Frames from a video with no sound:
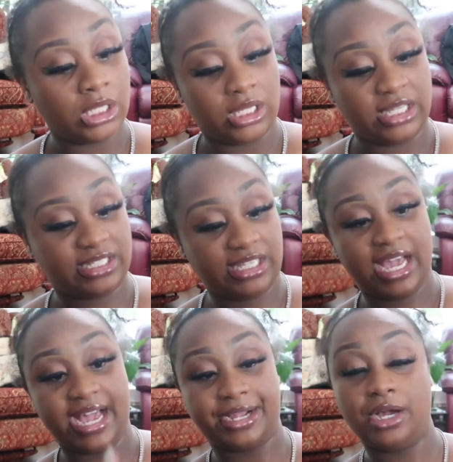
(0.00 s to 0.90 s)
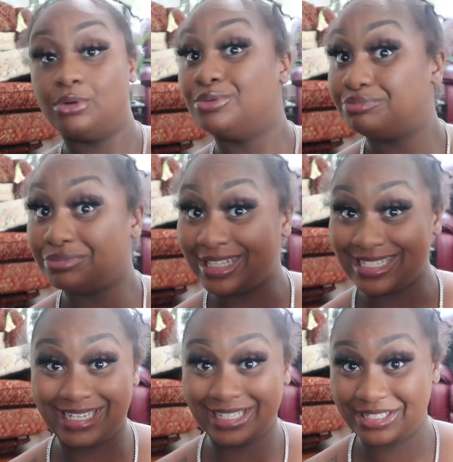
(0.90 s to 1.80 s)
and see how it go.
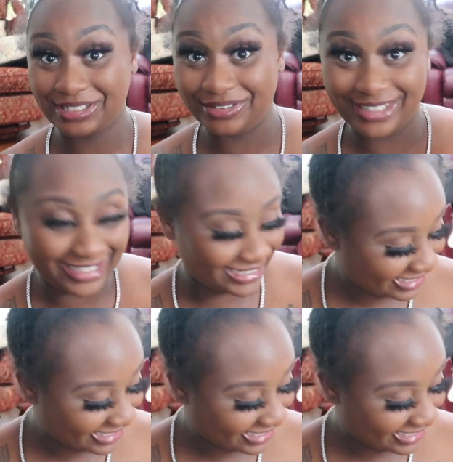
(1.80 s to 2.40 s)
Let's get into it.